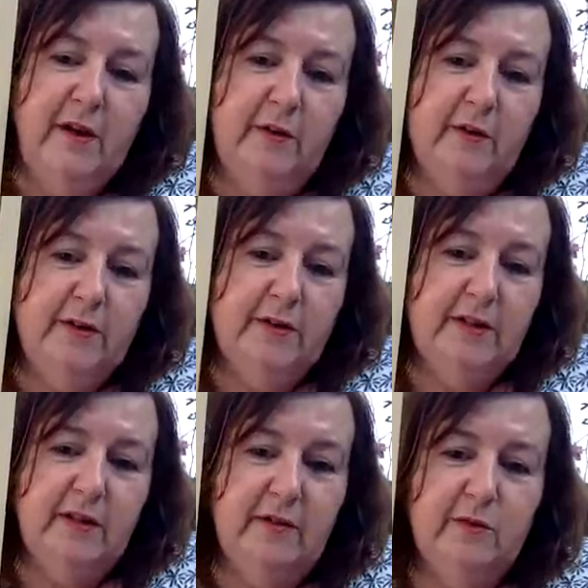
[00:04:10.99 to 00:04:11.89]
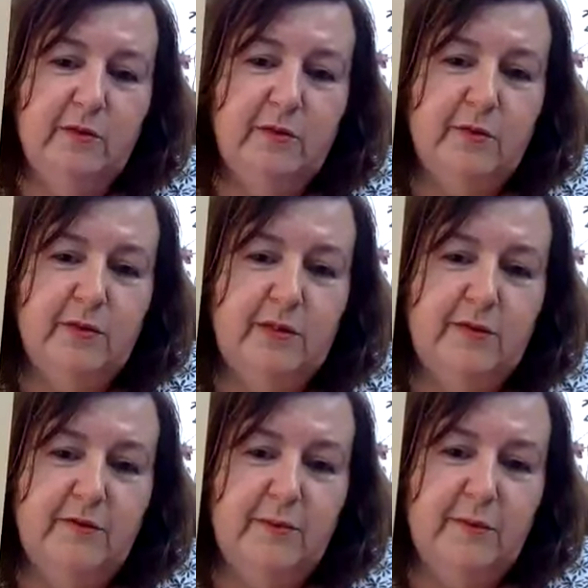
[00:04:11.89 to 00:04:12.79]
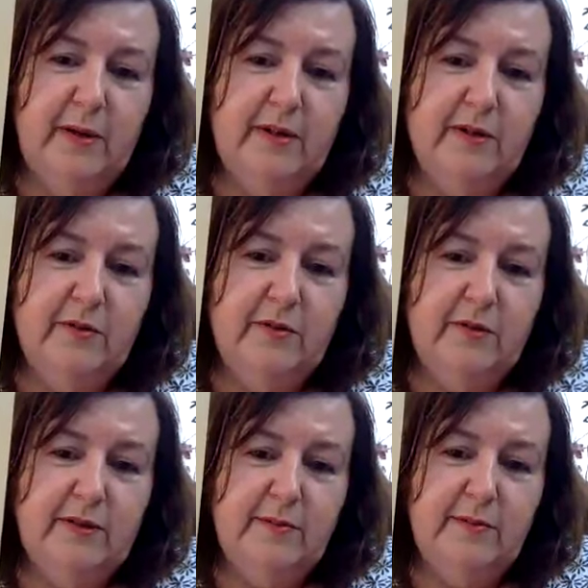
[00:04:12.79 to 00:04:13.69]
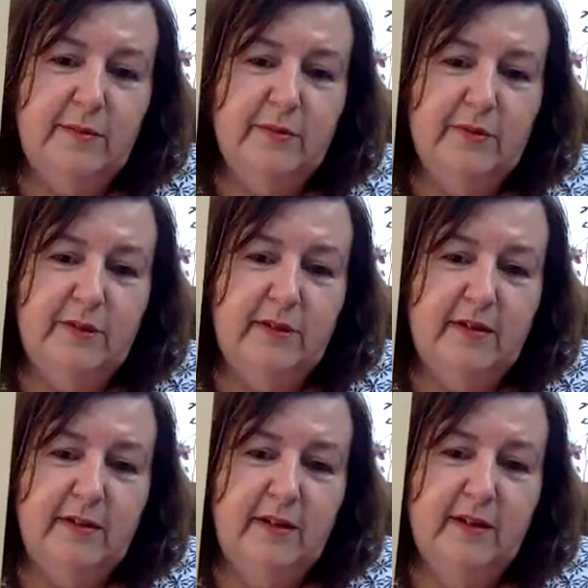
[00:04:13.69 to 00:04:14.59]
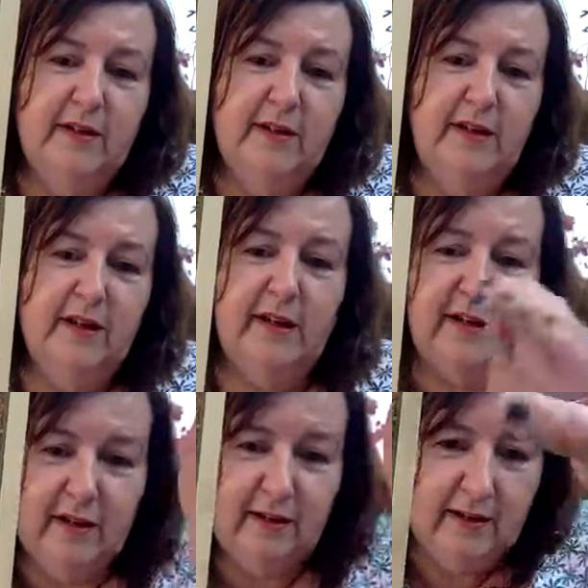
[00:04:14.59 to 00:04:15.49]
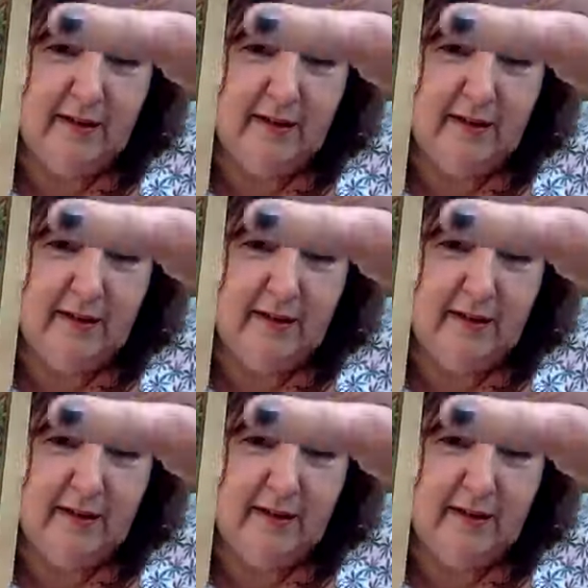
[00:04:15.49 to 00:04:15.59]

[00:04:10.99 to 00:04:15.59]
You can see all sorts of different magical symbols there, the yin and yang